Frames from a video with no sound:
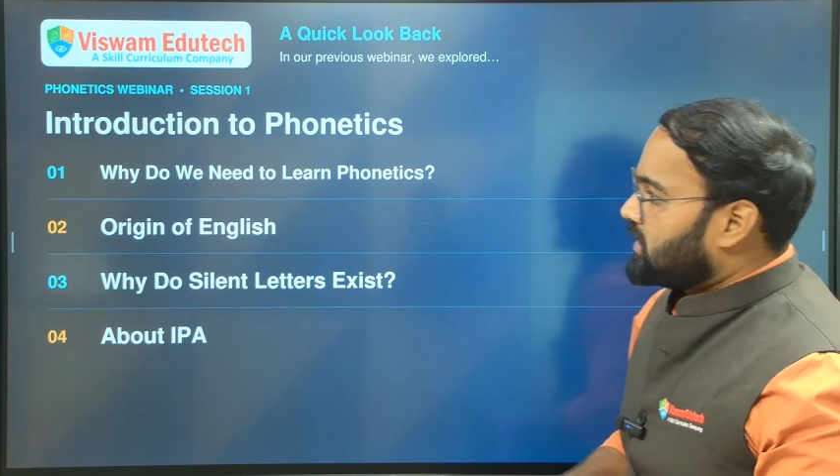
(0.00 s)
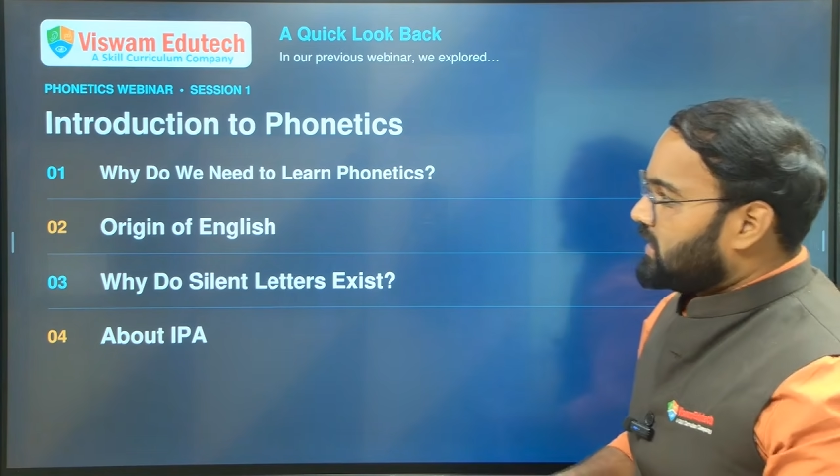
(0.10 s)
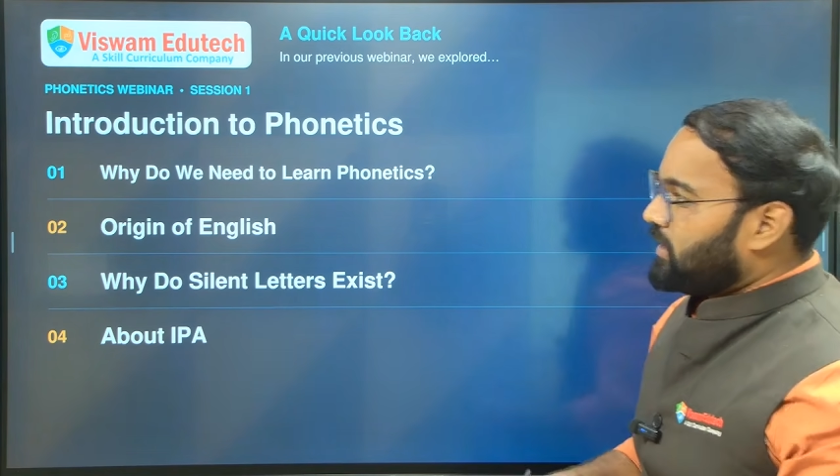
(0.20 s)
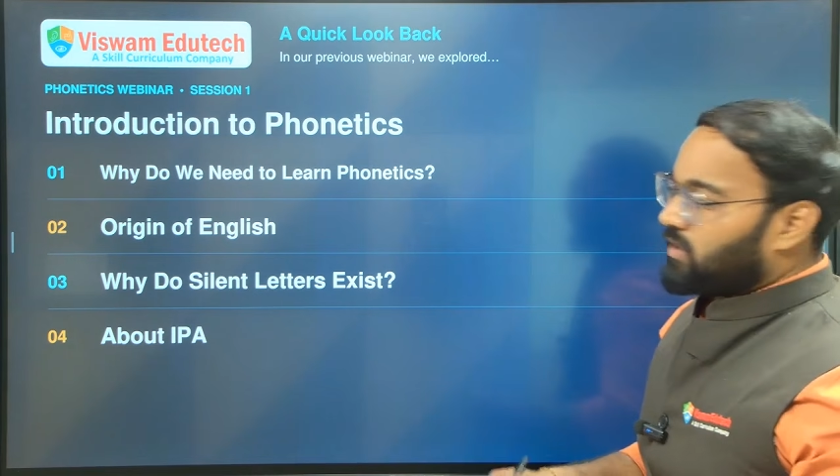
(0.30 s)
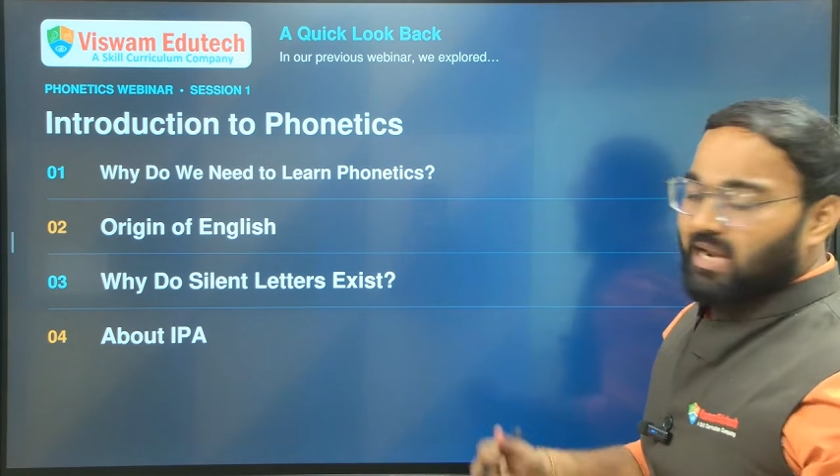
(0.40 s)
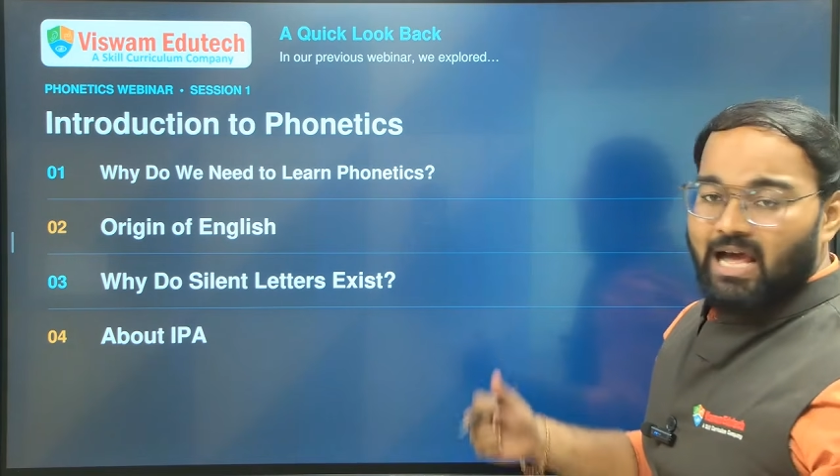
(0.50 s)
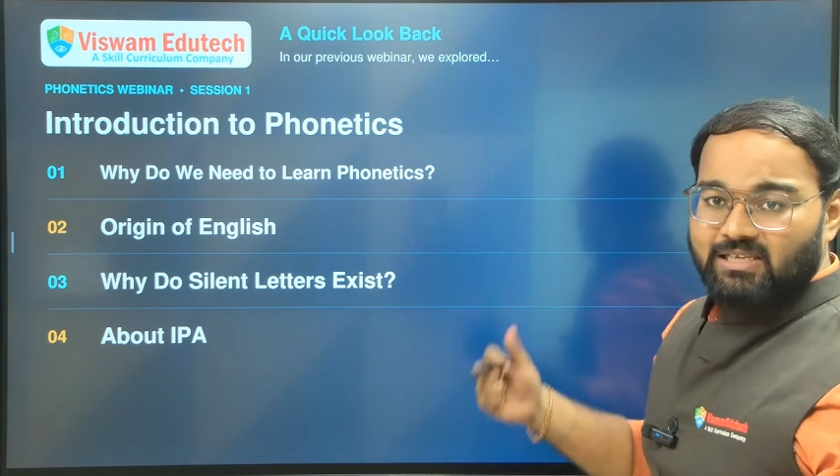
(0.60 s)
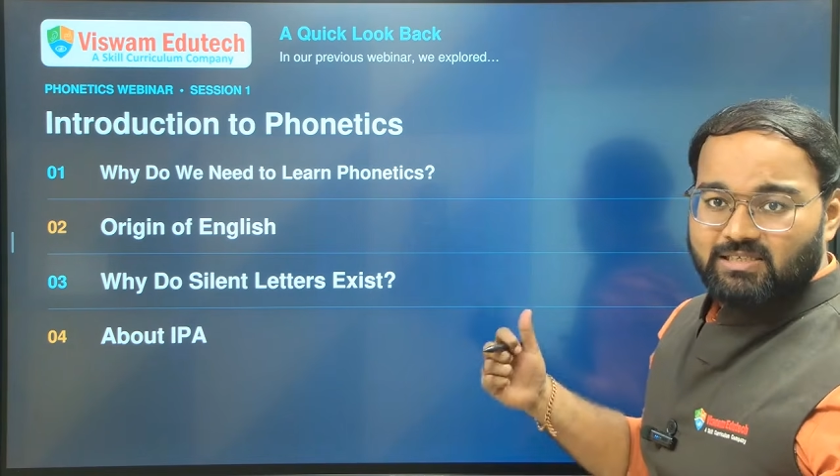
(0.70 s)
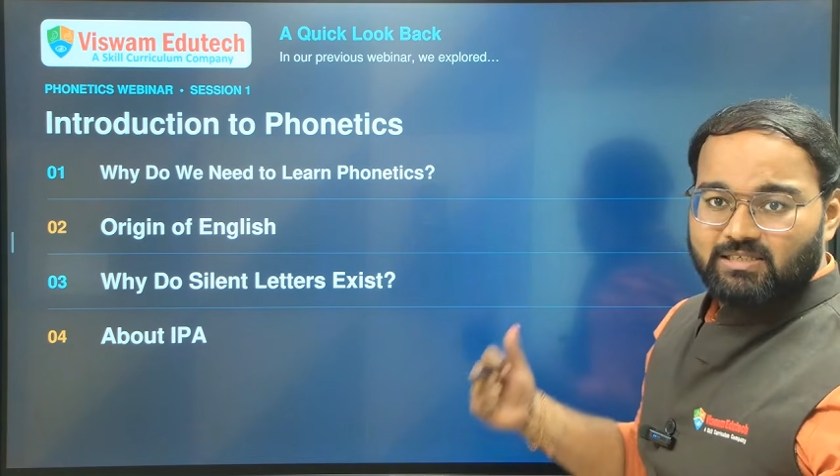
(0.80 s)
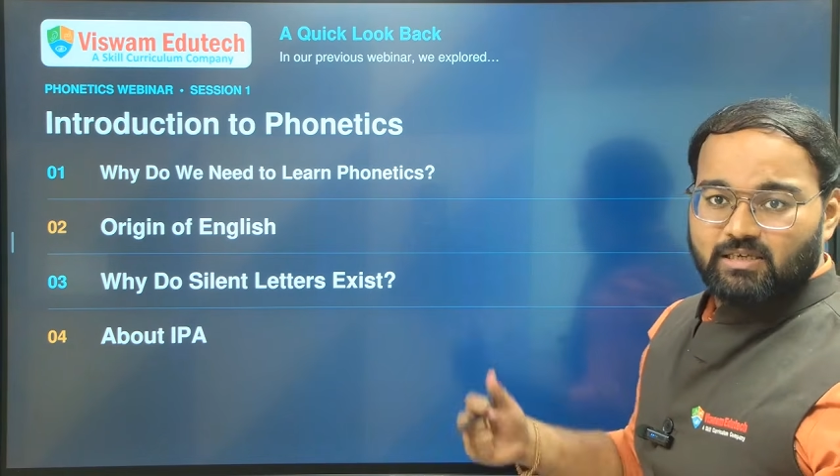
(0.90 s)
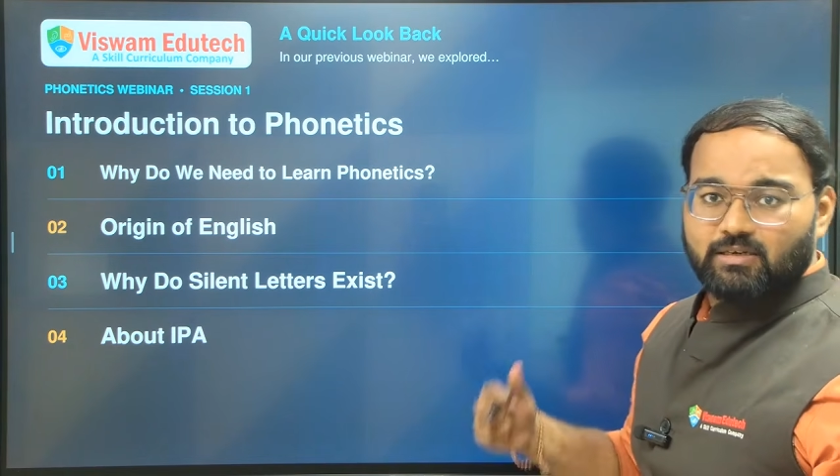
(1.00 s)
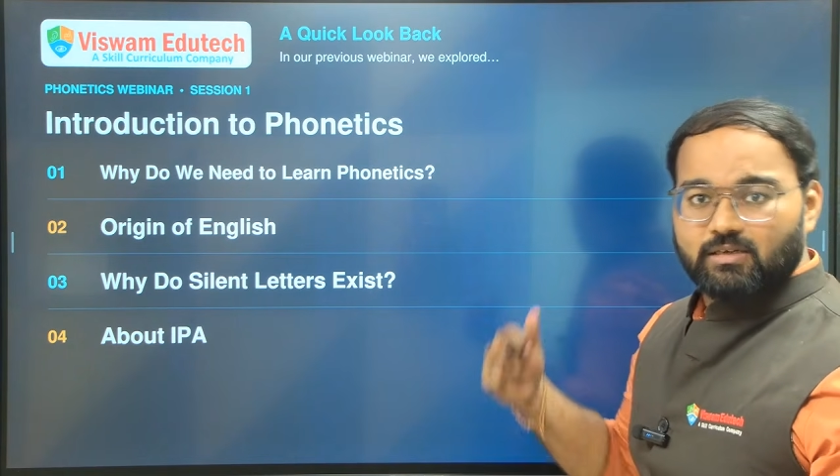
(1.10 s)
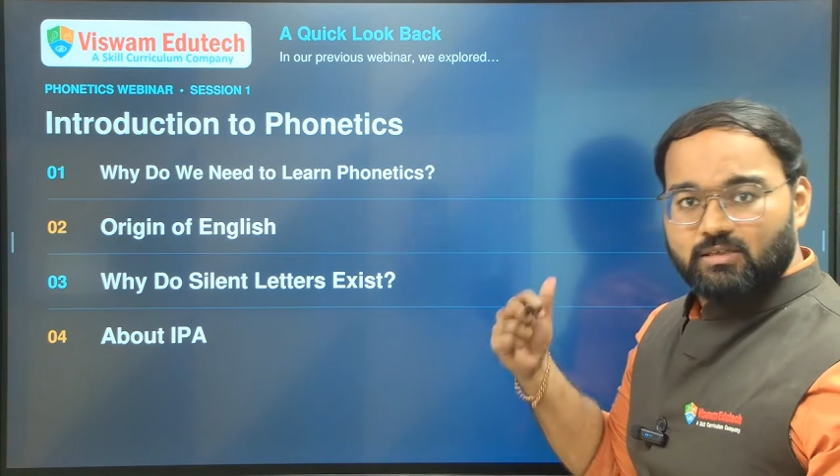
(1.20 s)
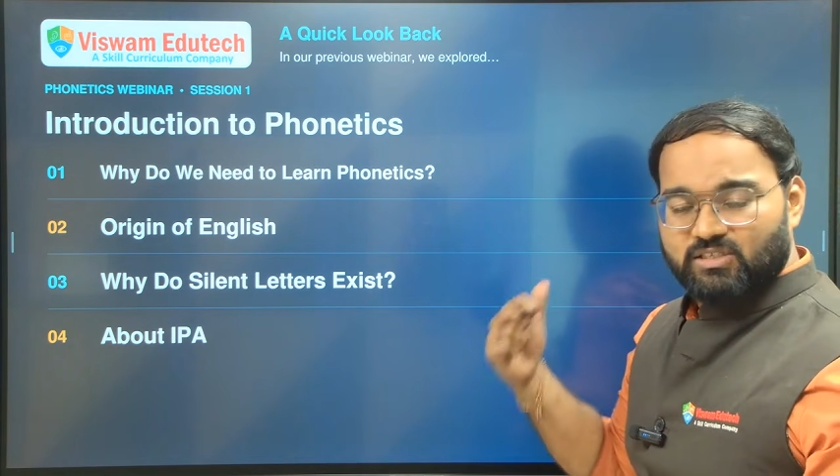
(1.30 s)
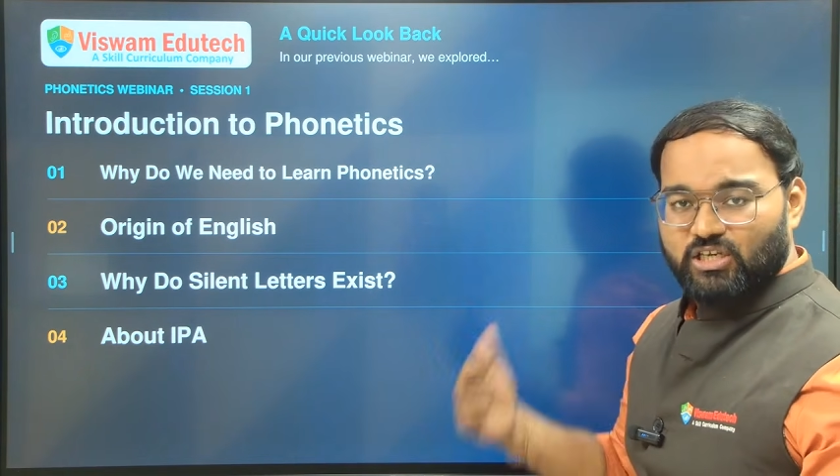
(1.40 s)
In our last
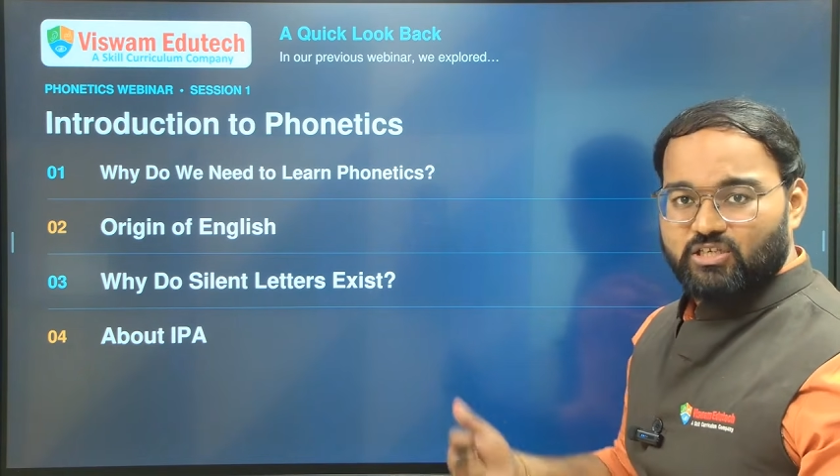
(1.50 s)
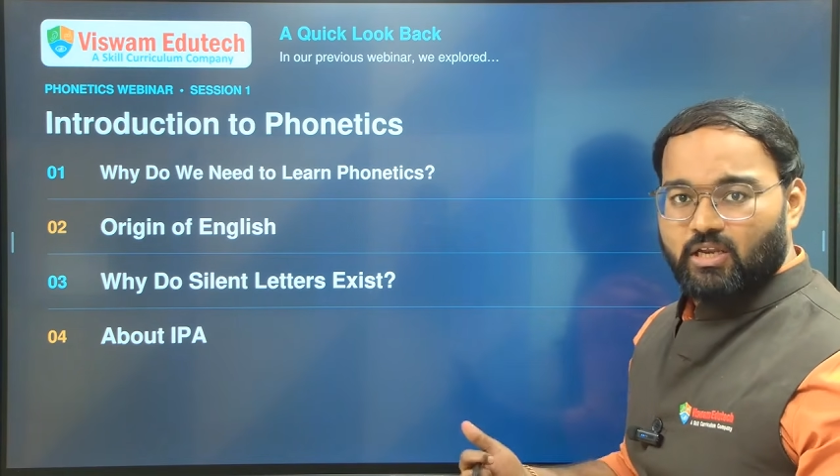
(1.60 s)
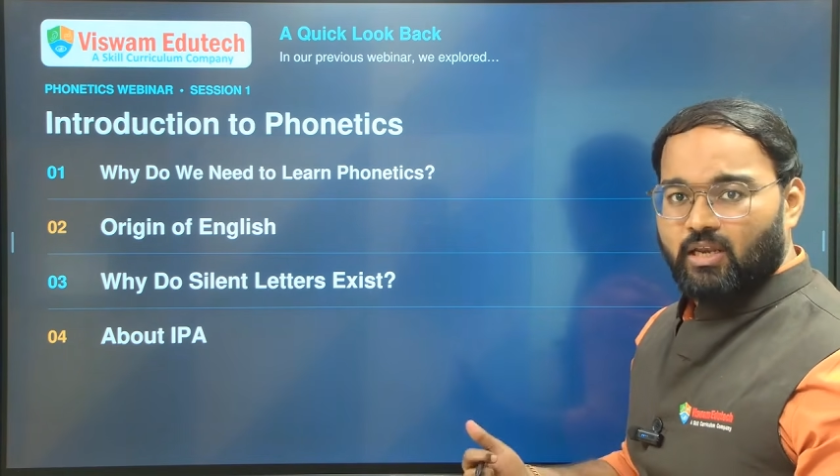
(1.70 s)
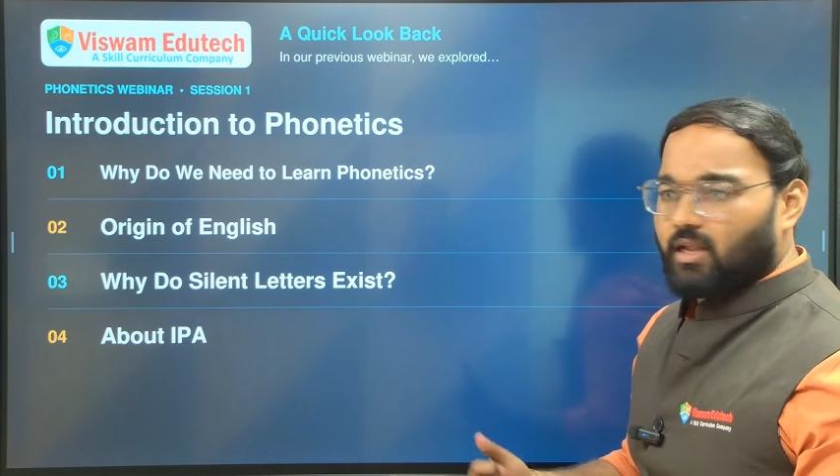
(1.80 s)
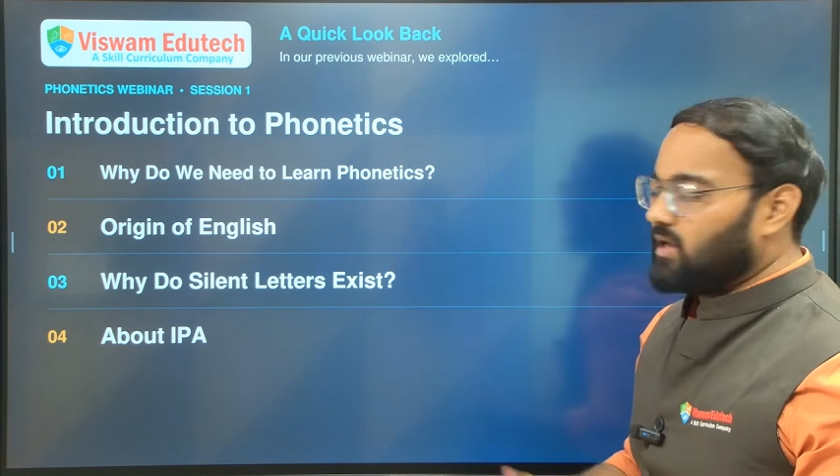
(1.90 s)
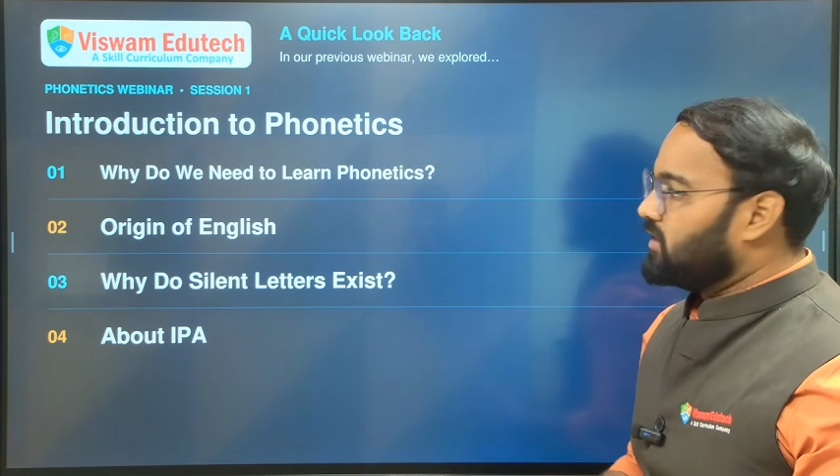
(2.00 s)
session,